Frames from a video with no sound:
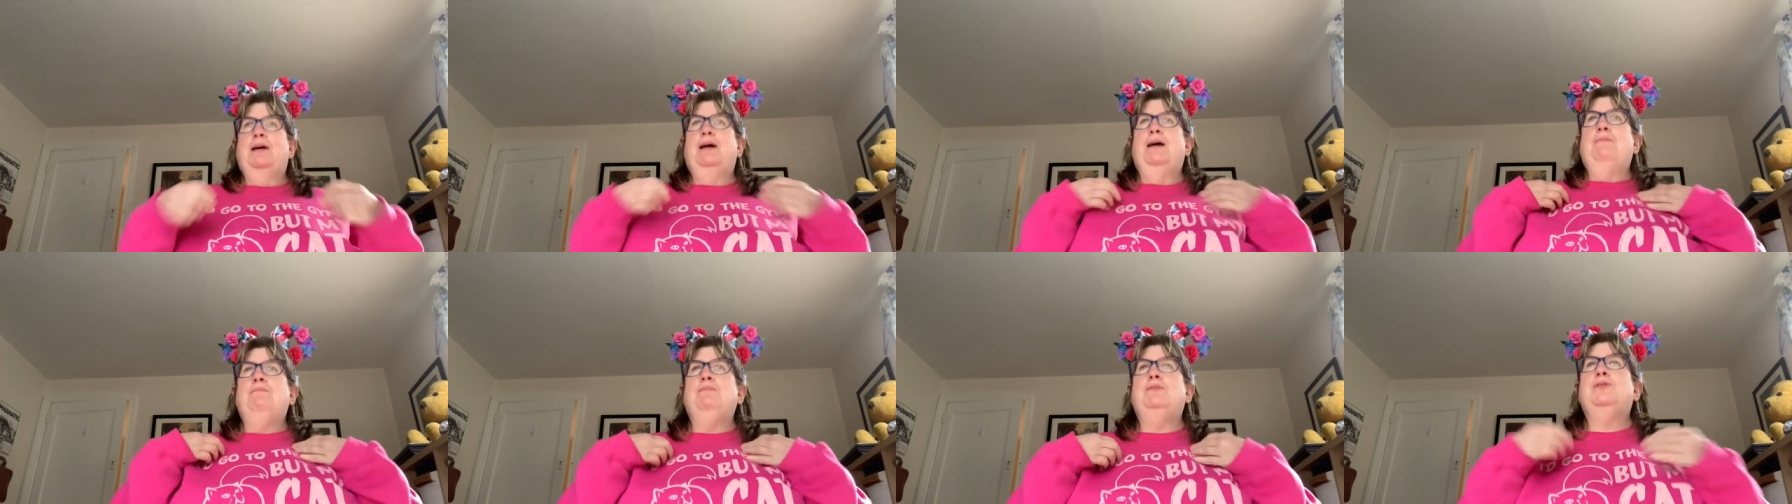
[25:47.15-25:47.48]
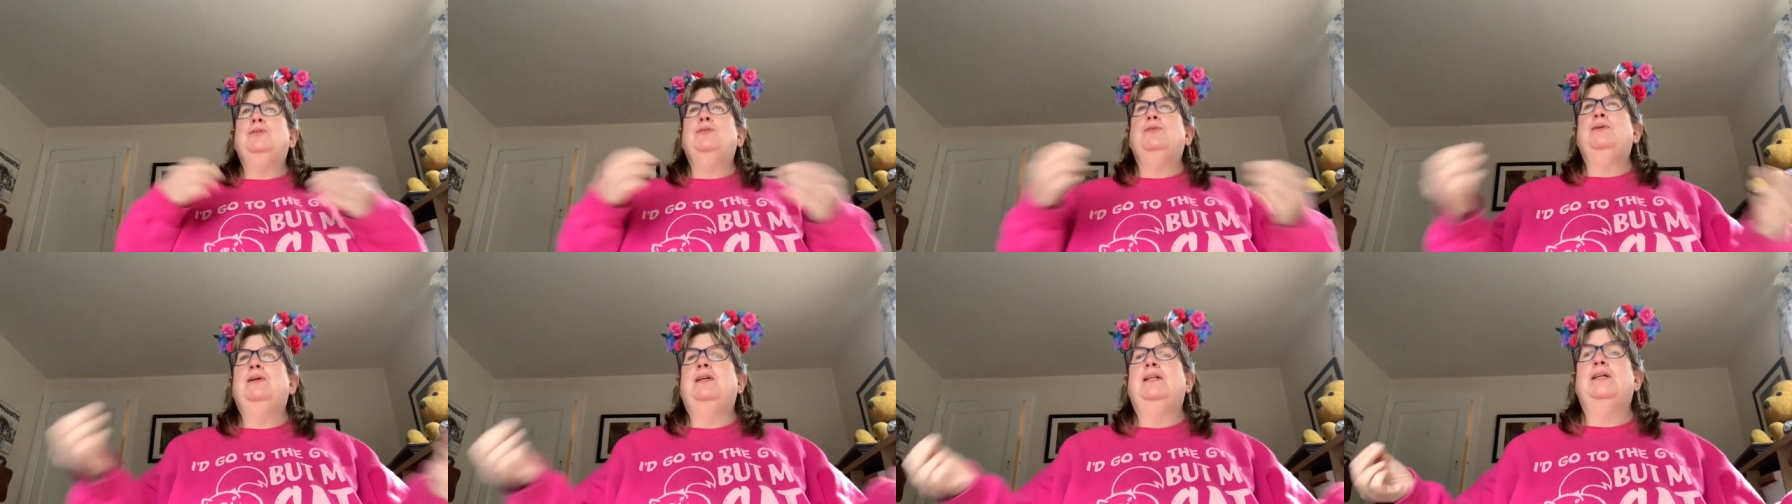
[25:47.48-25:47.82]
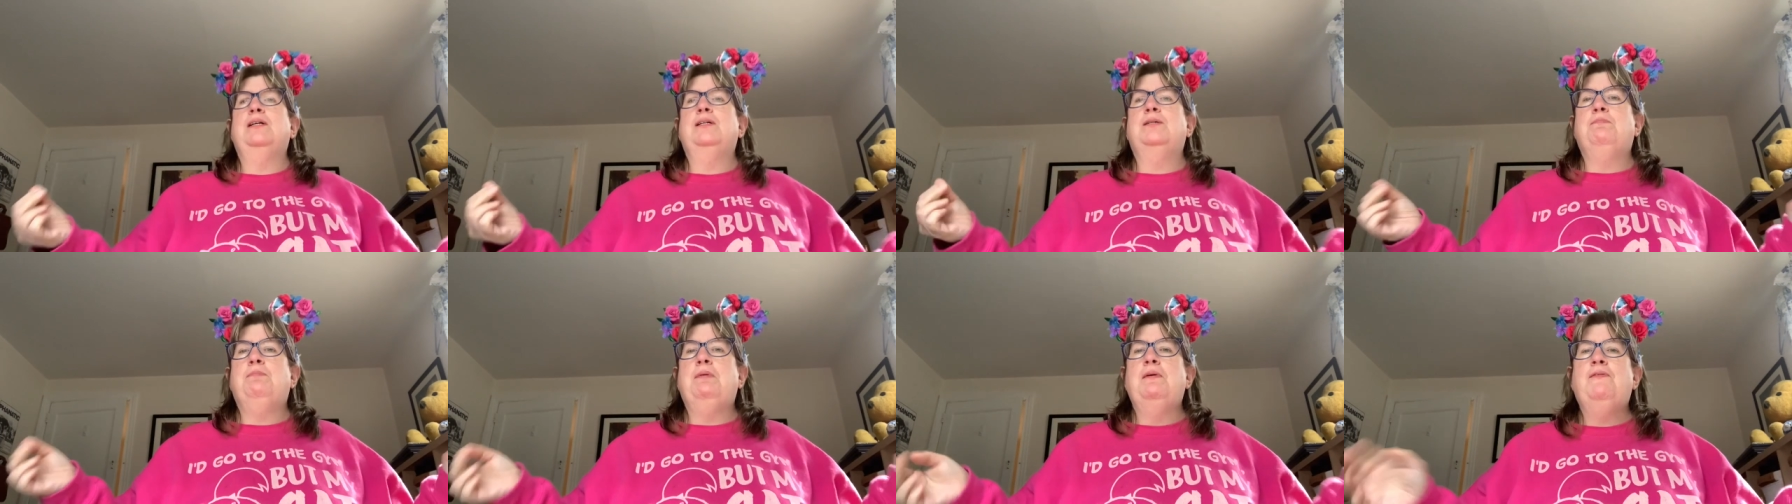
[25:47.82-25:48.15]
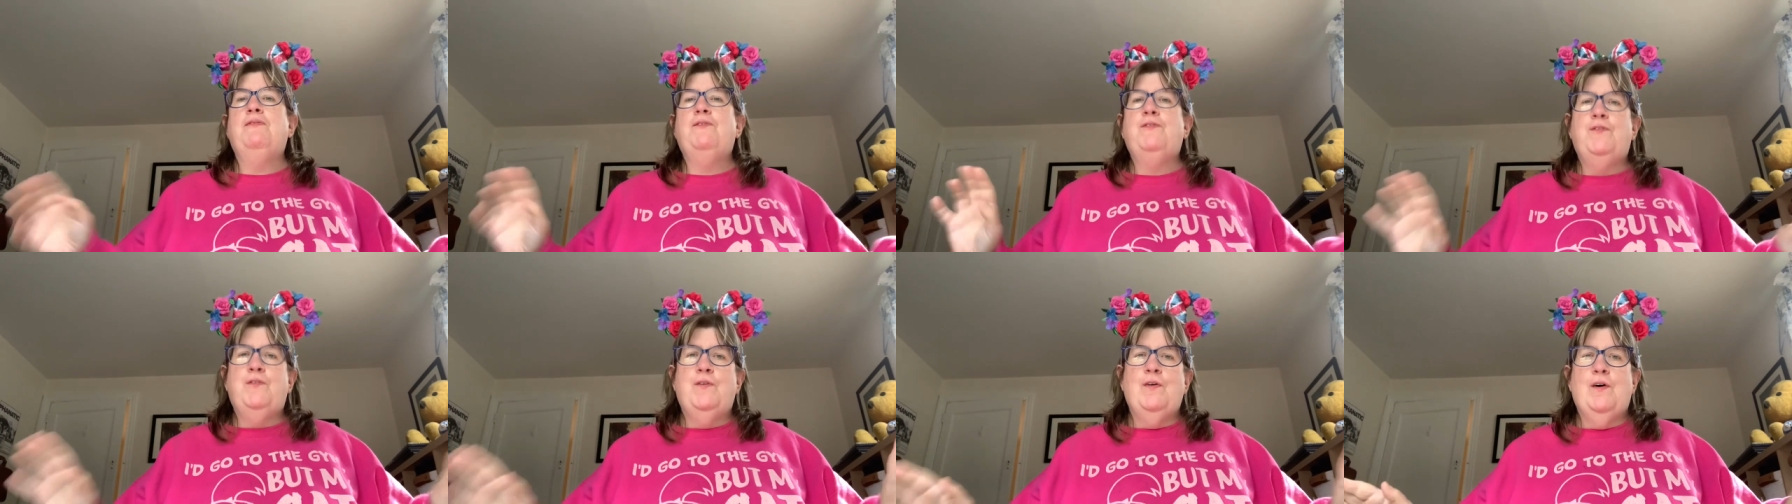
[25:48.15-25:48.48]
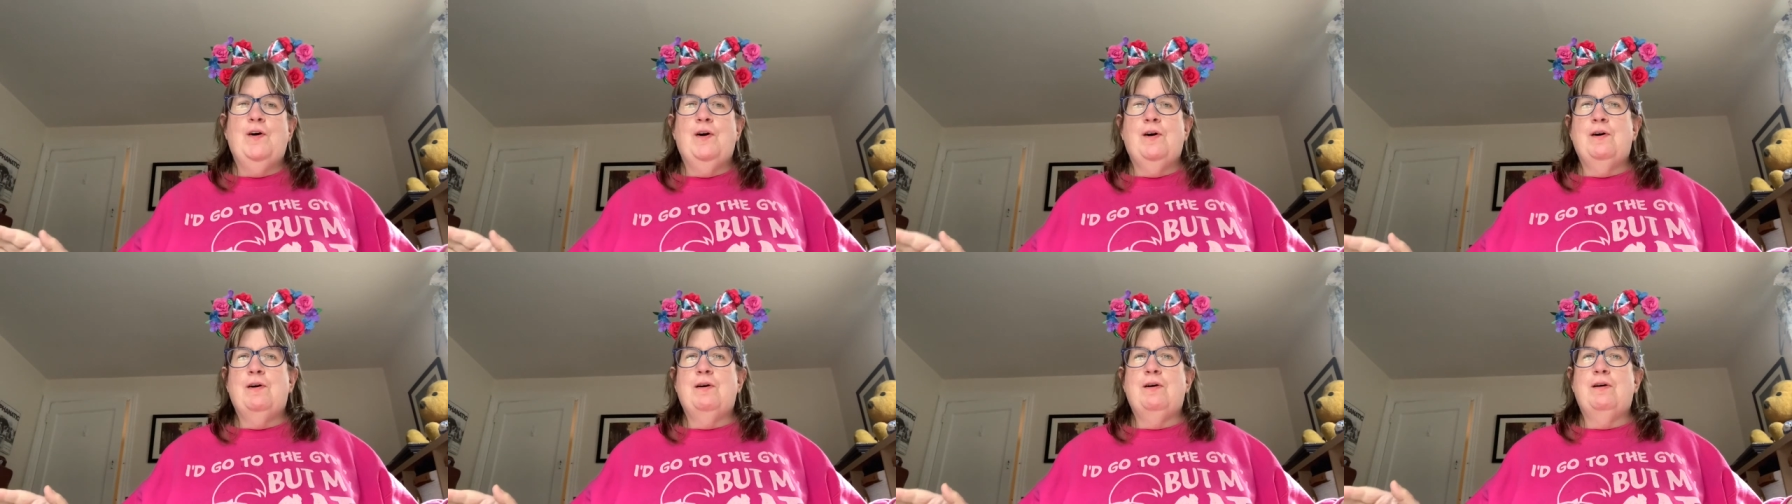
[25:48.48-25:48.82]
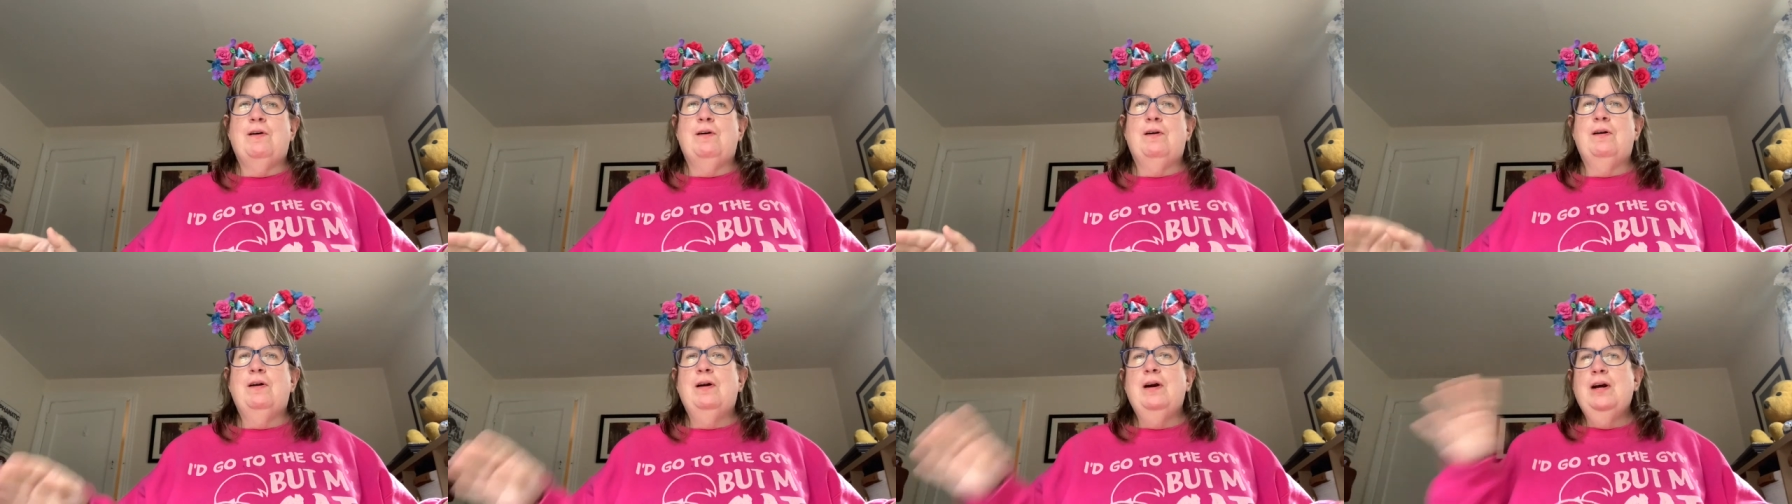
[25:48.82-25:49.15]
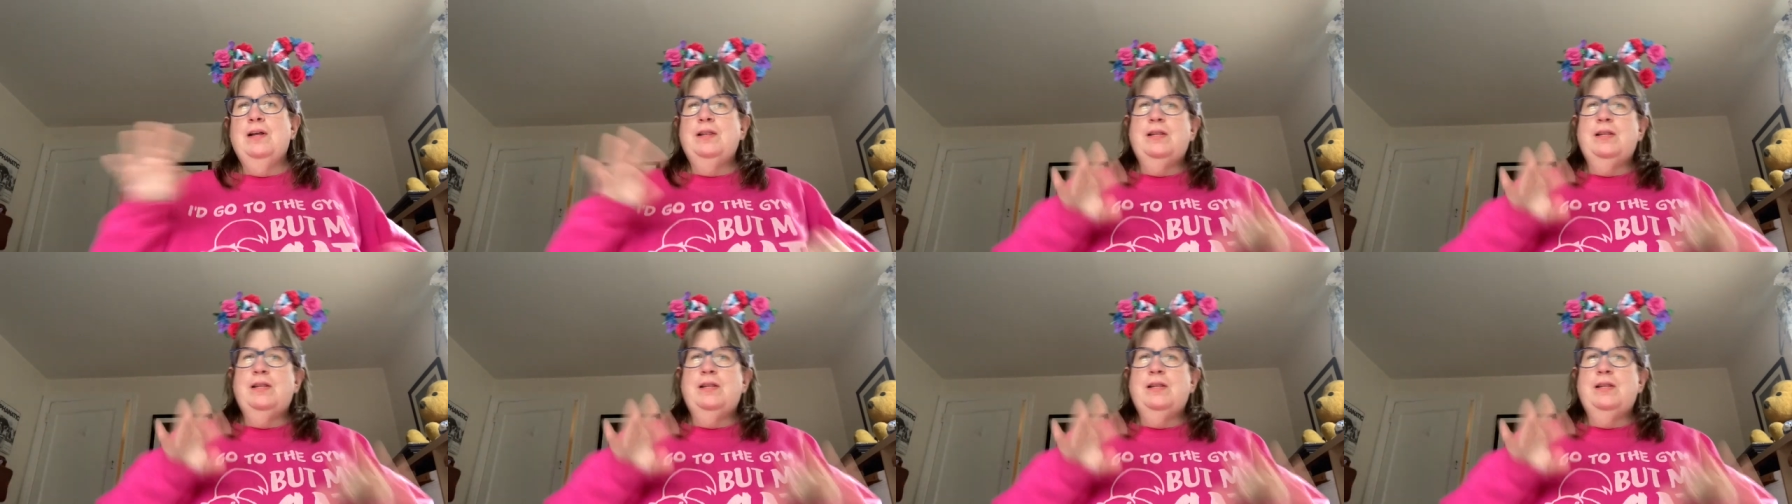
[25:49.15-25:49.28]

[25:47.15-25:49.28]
I'm doing this before,